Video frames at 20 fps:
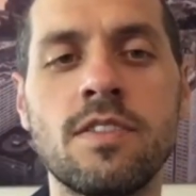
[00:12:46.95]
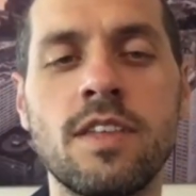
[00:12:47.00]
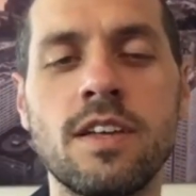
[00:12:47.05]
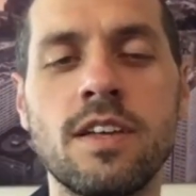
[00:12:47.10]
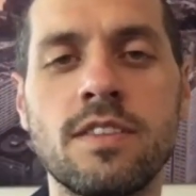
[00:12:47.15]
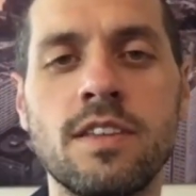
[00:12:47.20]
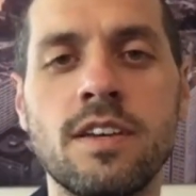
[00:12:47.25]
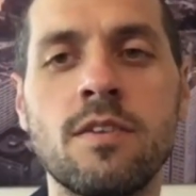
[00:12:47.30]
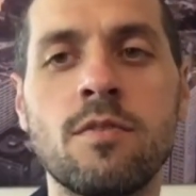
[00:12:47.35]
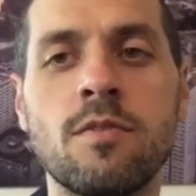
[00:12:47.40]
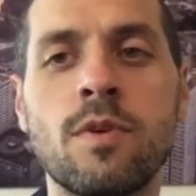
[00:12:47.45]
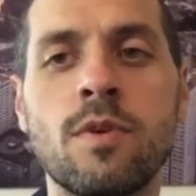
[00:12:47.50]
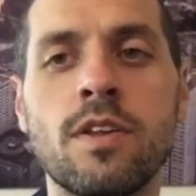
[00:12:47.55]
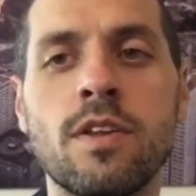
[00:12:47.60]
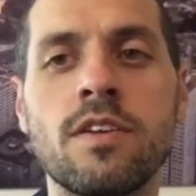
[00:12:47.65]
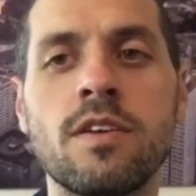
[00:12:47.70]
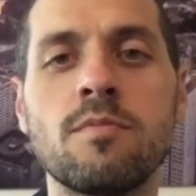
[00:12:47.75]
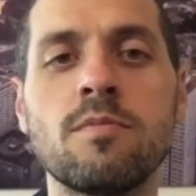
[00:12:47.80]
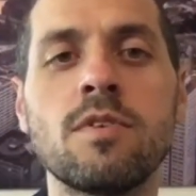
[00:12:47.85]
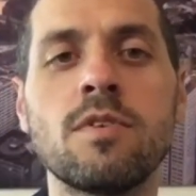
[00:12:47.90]
that the where
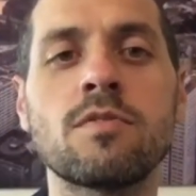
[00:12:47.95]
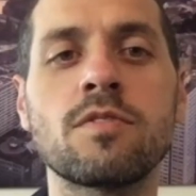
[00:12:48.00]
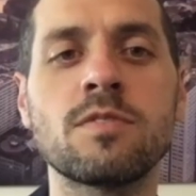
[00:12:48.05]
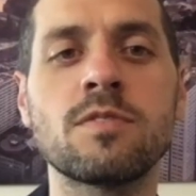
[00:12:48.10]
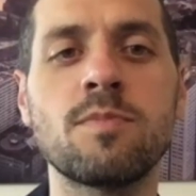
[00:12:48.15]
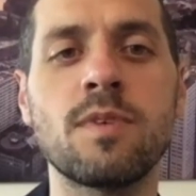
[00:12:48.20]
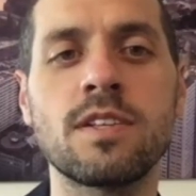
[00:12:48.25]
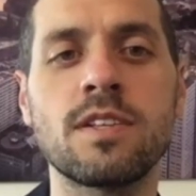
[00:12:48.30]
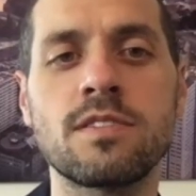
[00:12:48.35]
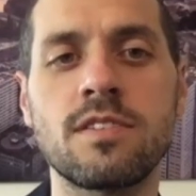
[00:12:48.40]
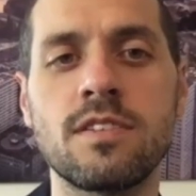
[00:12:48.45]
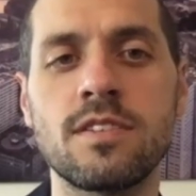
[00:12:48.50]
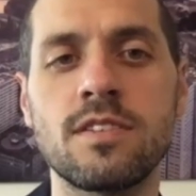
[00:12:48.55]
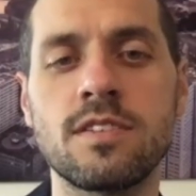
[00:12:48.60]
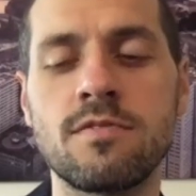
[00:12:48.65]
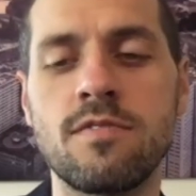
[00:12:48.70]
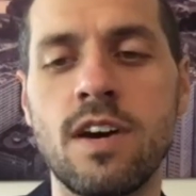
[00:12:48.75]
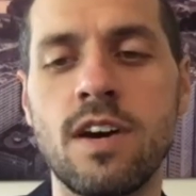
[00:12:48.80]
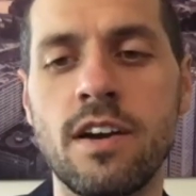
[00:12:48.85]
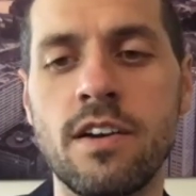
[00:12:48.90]
the immune response to
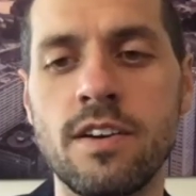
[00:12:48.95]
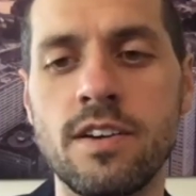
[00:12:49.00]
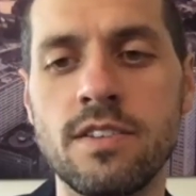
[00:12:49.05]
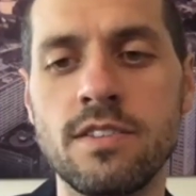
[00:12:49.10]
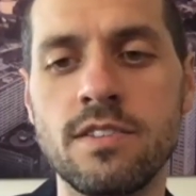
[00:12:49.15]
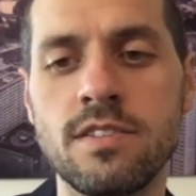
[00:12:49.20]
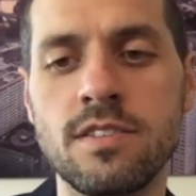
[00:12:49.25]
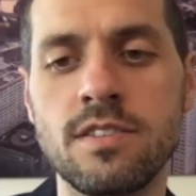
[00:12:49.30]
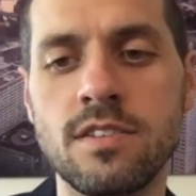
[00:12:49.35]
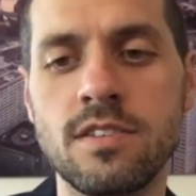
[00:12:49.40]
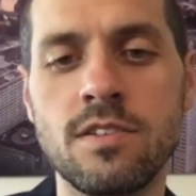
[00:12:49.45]
this virus